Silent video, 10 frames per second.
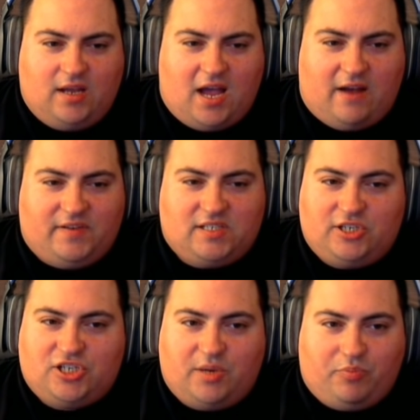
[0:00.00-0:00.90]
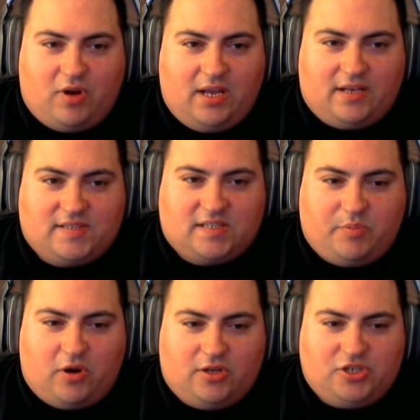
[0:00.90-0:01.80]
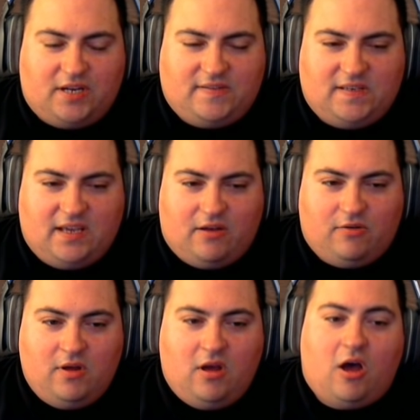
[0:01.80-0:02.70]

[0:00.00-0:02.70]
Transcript: Obviously Shipwright, because that's part of JTL.